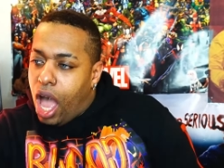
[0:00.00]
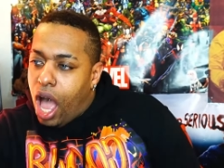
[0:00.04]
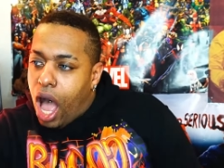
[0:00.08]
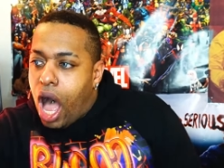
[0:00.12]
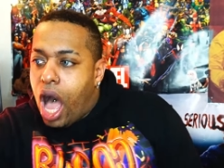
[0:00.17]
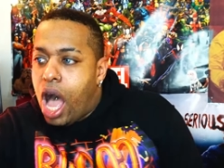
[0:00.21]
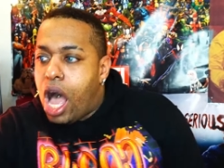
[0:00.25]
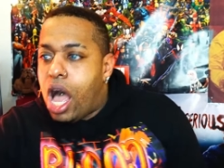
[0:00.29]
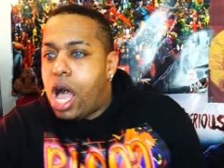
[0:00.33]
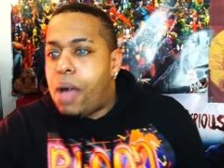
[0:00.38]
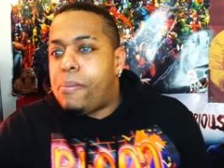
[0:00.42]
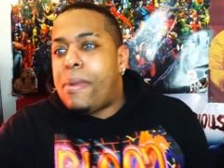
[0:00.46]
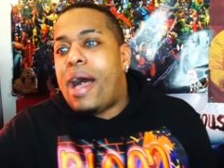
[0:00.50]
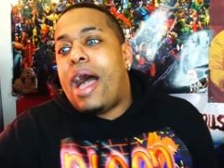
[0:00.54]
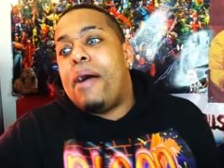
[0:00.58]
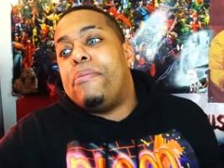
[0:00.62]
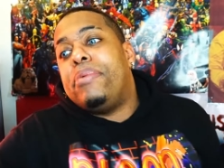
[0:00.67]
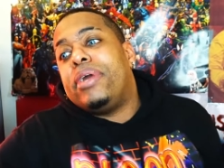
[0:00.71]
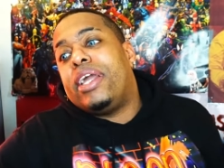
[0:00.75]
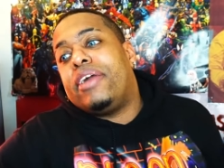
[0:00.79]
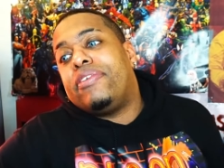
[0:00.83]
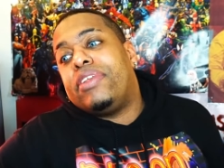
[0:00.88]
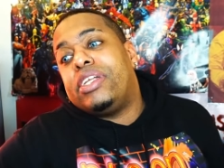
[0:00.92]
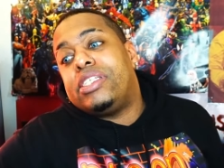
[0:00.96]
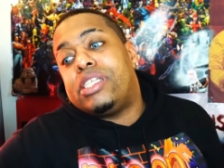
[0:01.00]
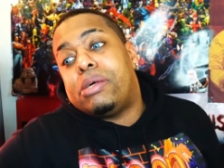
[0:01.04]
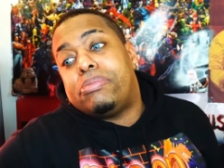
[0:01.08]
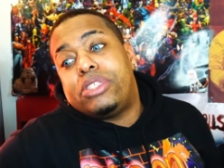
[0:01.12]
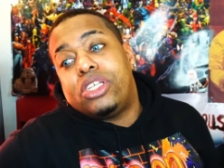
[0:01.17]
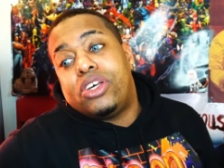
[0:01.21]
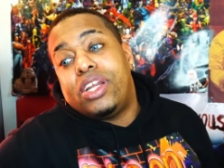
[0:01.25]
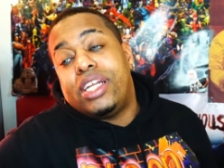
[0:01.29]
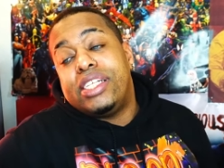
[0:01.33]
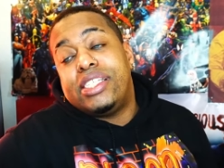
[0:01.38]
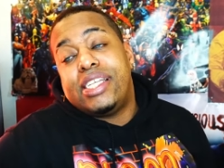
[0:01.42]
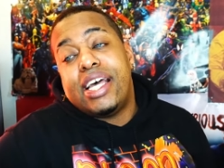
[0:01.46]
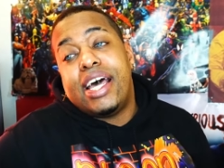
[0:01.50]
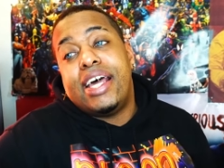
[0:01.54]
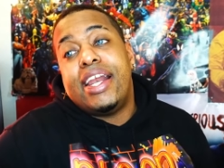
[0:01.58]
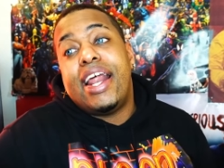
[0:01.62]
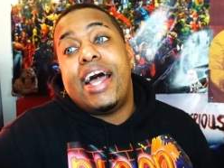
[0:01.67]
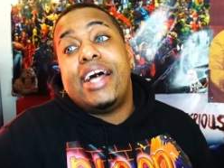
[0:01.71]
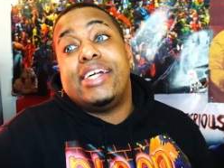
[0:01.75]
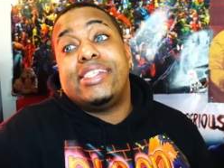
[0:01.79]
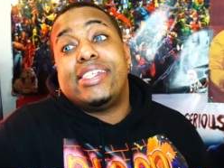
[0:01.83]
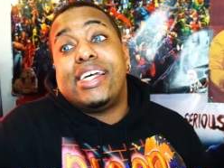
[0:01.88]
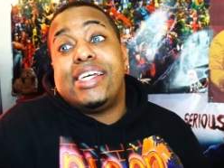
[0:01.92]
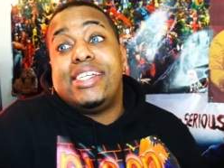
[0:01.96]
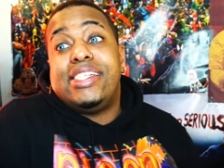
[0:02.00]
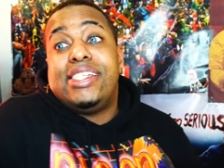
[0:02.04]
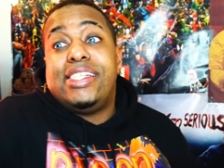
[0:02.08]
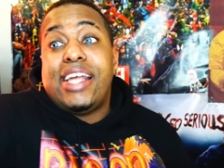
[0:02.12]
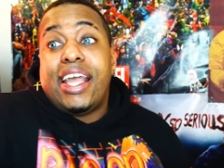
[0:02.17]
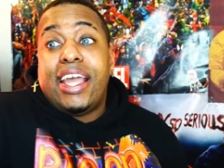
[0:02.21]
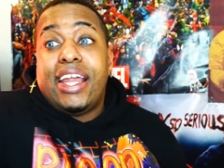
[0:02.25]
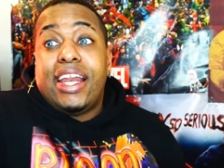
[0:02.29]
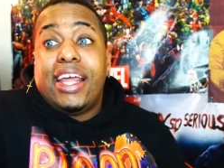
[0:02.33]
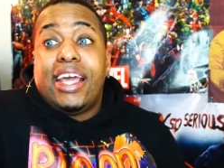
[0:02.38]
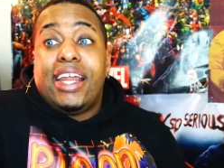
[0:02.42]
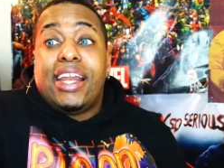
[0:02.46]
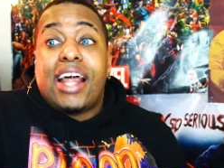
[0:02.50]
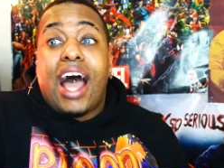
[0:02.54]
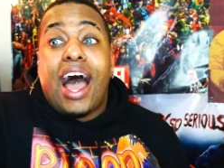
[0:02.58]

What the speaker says: I would give this episode a 10, as I stated.